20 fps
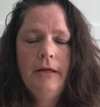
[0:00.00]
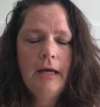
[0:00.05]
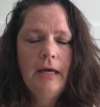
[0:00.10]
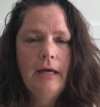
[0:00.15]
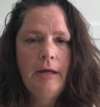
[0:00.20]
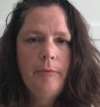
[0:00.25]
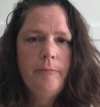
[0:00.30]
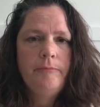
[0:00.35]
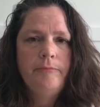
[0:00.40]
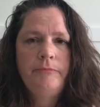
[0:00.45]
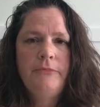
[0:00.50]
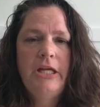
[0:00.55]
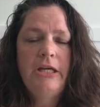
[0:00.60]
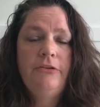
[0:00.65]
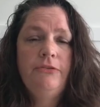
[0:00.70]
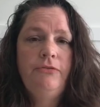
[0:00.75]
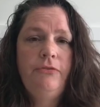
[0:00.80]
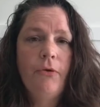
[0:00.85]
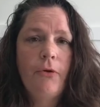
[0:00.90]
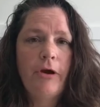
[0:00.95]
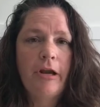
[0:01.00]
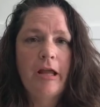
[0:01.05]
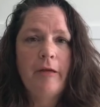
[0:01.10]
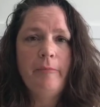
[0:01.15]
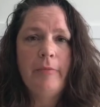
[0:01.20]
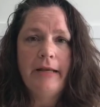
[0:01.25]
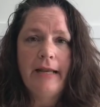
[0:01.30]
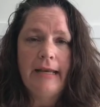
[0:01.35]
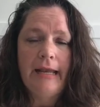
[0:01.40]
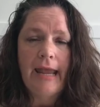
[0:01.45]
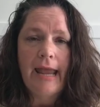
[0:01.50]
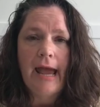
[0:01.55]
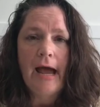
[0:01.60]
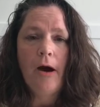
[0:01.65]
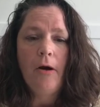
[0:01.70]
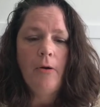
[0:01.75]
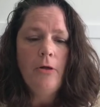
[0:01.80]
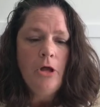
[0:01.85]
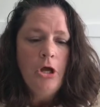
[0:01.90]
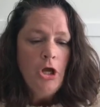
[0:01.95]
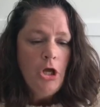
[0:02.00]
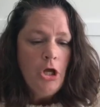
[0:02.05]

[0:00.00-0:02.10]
1040, but anyhow,